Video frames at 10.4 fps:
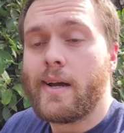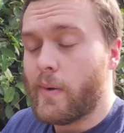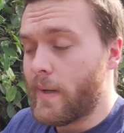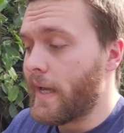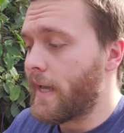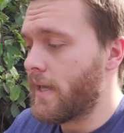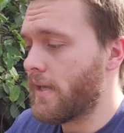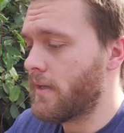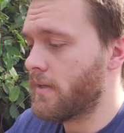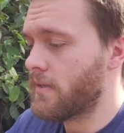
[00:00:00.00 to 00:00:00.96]
Okay,
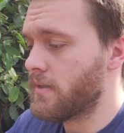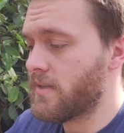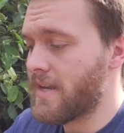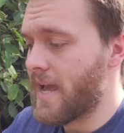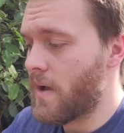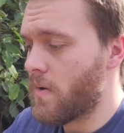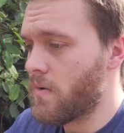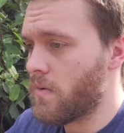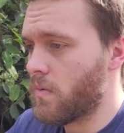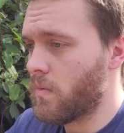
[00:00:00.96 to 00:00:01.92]
so now
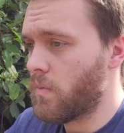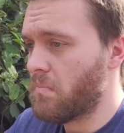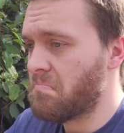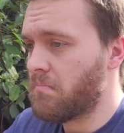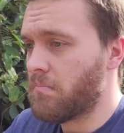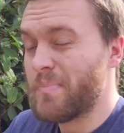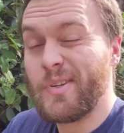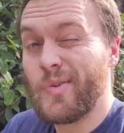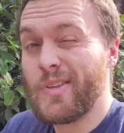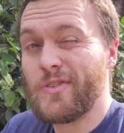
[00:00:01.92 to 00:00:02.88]

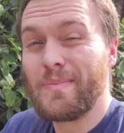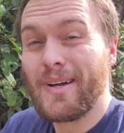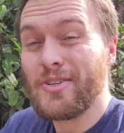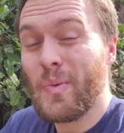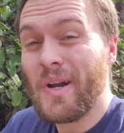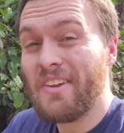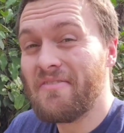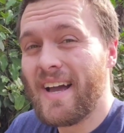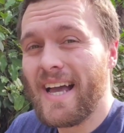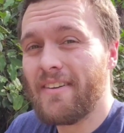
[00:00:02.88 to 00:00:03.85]
been doing this for about
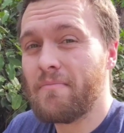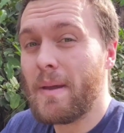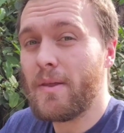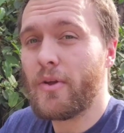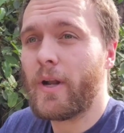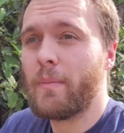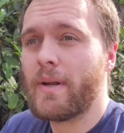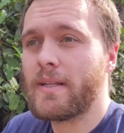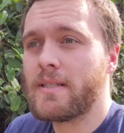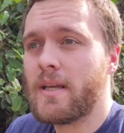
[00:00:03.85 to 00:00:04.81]
25, maybe 30
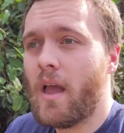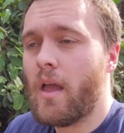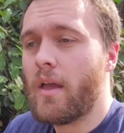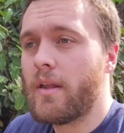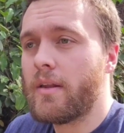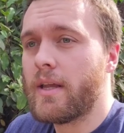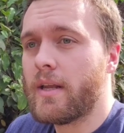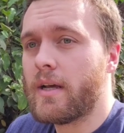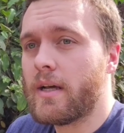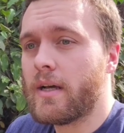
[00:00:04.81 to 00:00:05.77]
minutes.
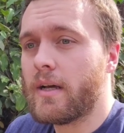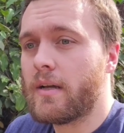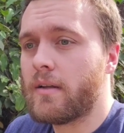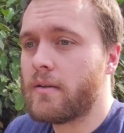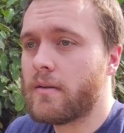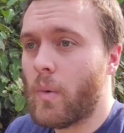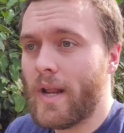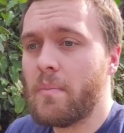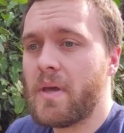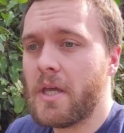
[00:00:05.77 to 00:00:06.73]
Did
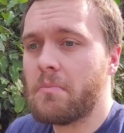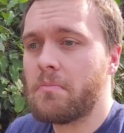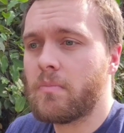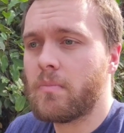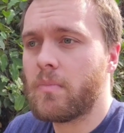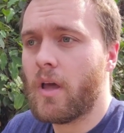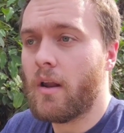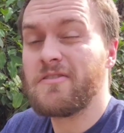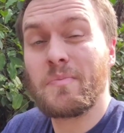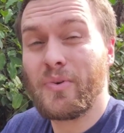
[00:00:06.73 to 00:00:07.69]
quite a bit, cut
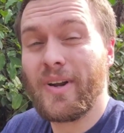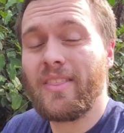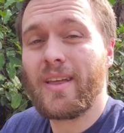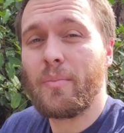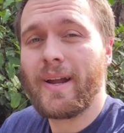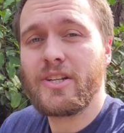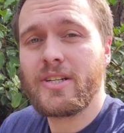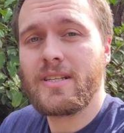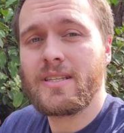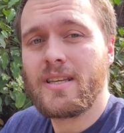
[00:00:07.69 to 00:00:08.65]
off some pretty thick
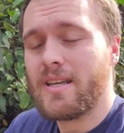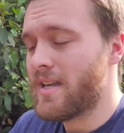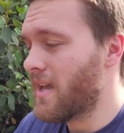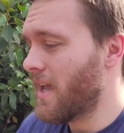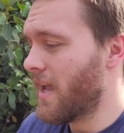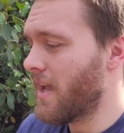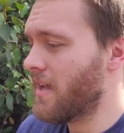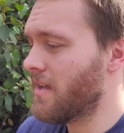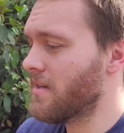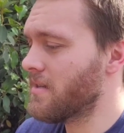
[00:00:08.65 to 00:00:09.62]
branches,
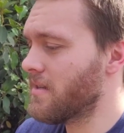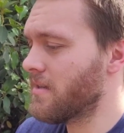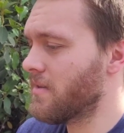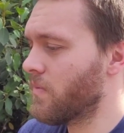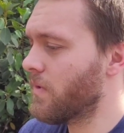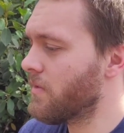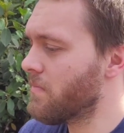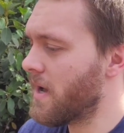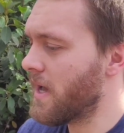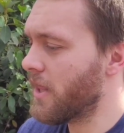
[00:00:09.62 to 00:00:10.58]
and with
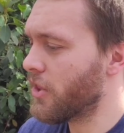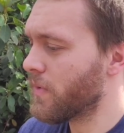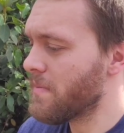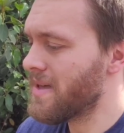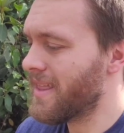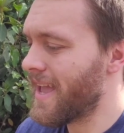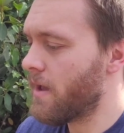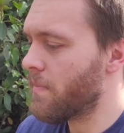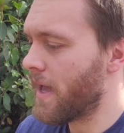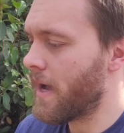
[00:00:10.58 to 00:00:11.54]
my 3
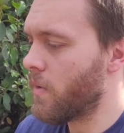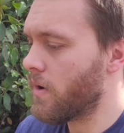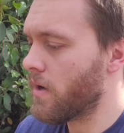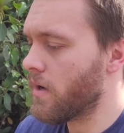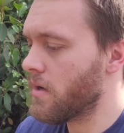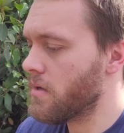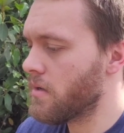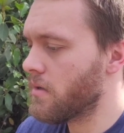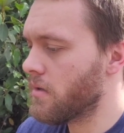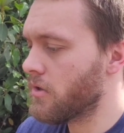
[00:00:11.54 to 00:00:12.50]
milliamp hour
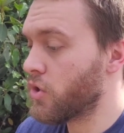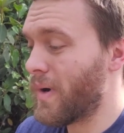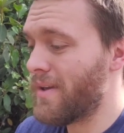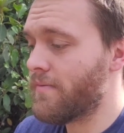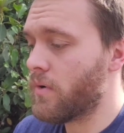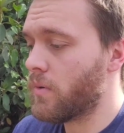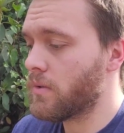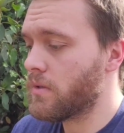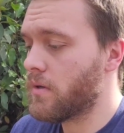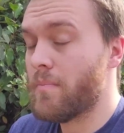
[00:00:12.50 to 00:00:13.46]
20
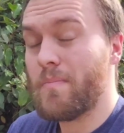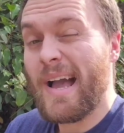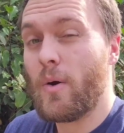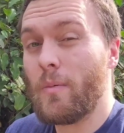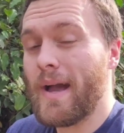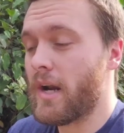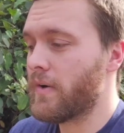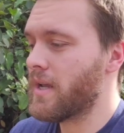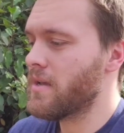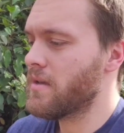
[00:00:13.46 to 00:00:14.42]
volt Bauer
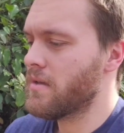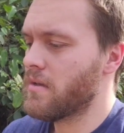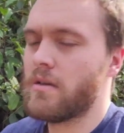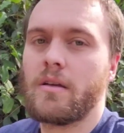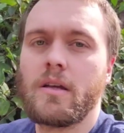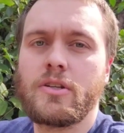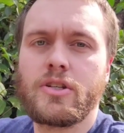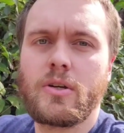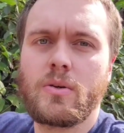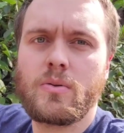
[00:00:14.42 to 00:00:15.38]
battery, it
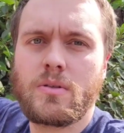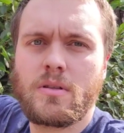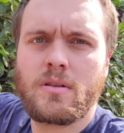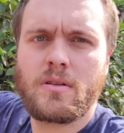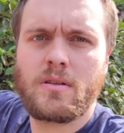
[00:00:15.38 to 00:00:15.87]
shows,